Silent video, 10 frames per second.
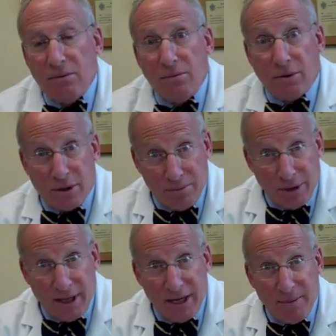will
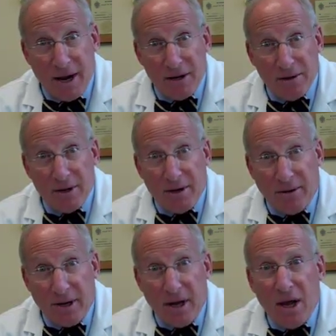complain about your
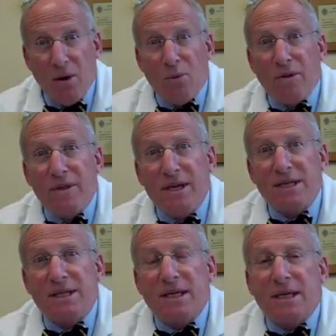hearing. When
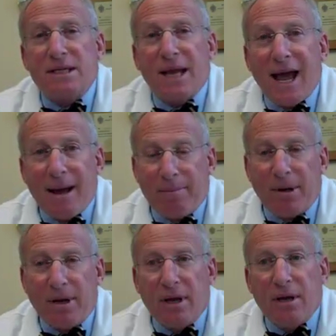these things
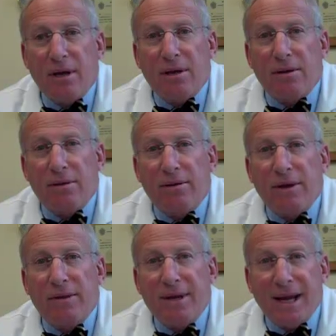happen,
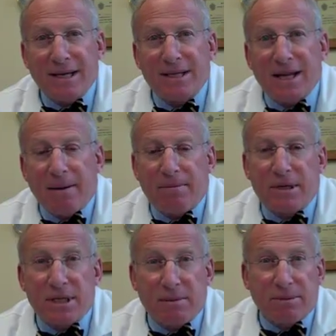then the next step
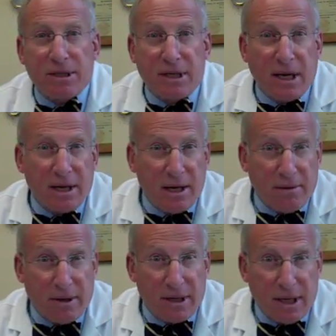is simply to get a
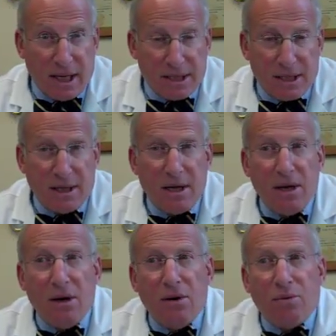hearing test.
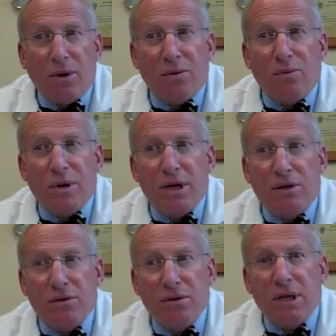When we
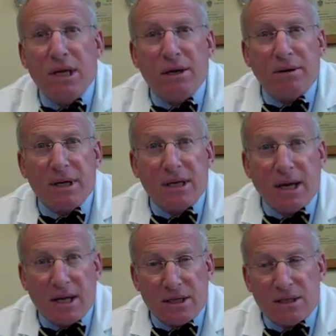do the hearing
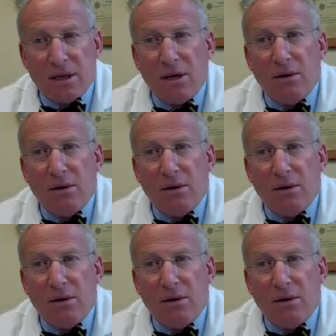test,